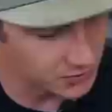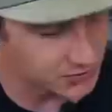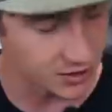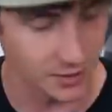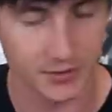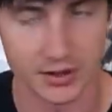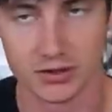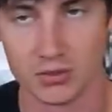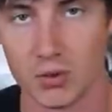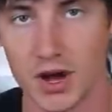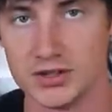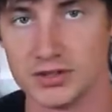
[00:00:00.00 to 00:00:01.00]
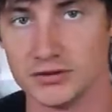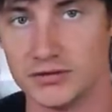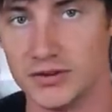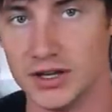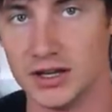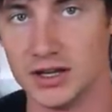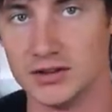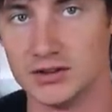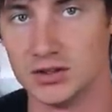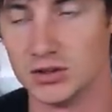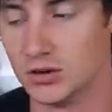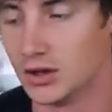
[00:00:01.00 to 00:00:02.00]
you something to wedge your feet
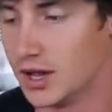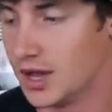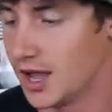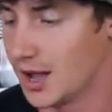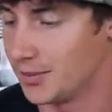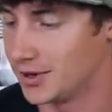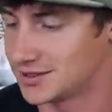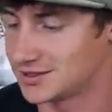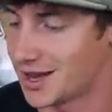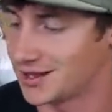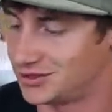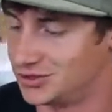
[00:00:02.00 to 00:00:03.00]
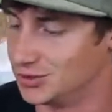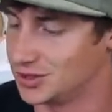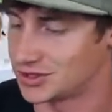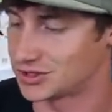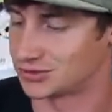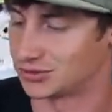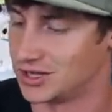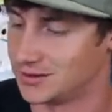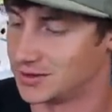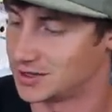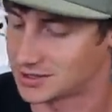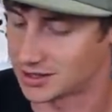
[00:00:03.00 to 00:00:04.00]
into, but it's not too
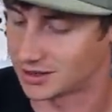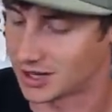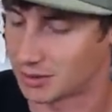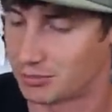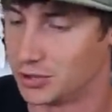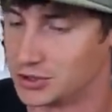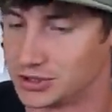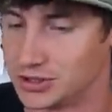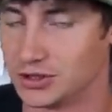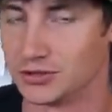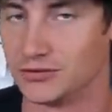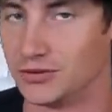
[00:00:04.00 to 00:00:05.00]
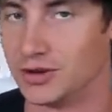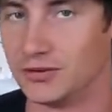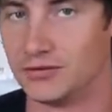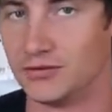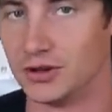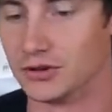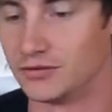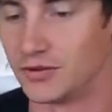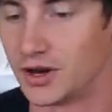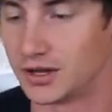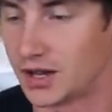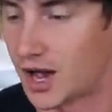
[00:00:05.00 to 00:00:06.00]
extreme that it's gonna like push into your foot and feel
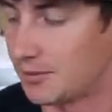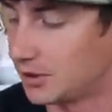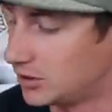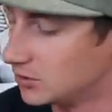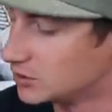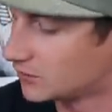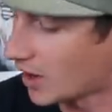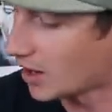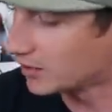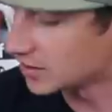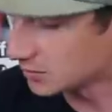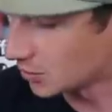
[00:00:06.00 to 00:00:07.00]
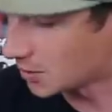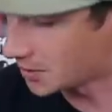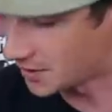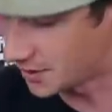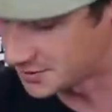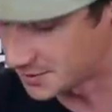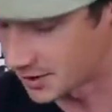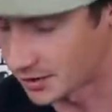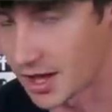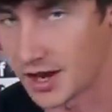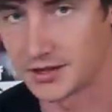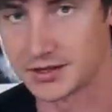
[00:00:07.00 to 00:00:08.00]
funny. I'm a huge fan of this mold and I've spent a
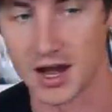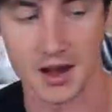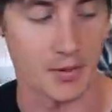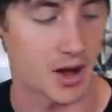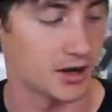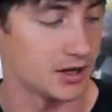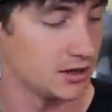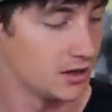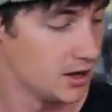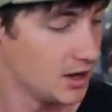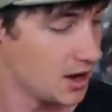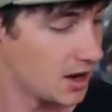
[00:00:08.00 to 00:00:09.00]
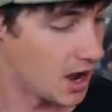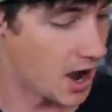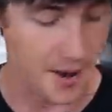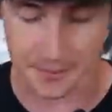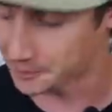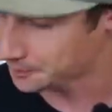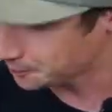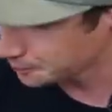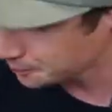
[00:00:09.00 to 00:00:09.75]
lot of time on it.